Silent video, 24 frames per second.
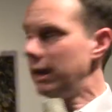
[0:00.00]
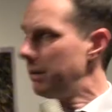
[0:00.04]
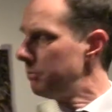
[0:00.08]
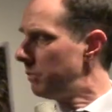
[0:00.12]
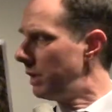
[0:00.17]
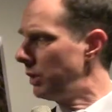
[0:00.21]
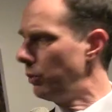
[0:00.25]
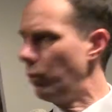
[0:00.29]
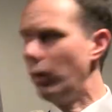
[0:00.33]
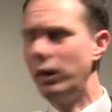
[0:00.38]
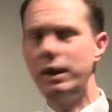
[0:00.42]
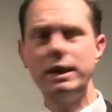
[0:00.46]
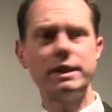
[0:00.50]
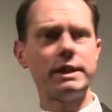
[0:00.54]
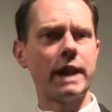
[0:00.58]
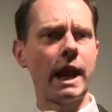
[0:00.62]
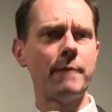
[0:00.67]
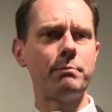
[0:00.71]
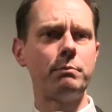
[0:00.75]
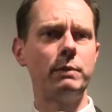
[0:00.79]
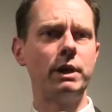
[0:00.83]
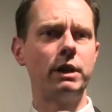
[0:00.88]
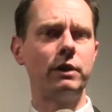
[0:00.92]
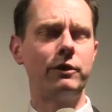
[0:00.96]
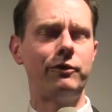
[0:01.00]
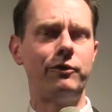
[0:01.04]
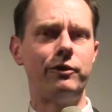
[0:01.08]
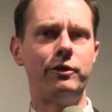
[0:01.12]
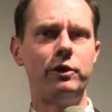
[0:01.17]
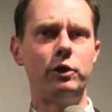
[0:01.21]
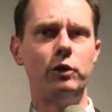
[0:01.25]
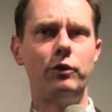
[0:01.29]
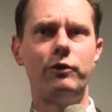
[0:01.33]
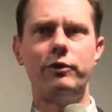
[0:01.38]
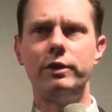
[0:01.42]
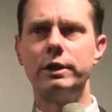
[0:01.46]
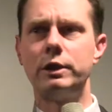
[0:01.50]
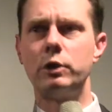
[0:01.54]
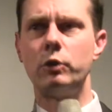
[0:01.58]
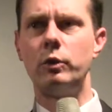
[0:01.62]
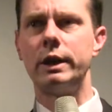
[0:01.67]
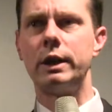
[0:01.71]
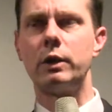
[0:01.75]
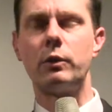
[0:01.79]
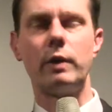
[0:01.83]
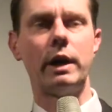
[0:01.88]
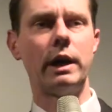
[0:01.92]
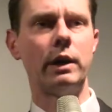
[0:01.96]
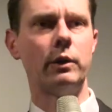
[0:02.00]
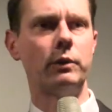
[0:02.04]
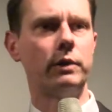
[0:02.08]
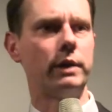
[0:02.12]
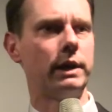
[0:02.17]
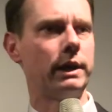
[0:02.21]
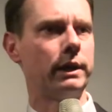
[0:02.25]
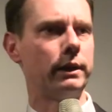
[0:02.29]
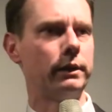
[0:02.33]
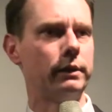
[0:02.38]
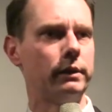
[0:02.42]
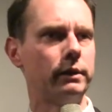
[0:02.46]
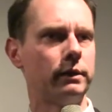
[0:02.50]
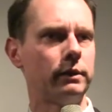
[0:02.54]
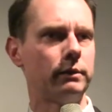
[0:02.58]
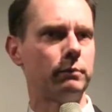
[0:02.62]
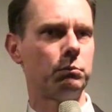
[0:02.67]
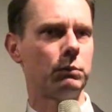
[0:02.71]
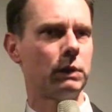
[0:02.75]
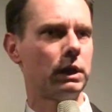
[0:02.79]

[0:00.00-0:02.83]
But what is happening to figure and ground here?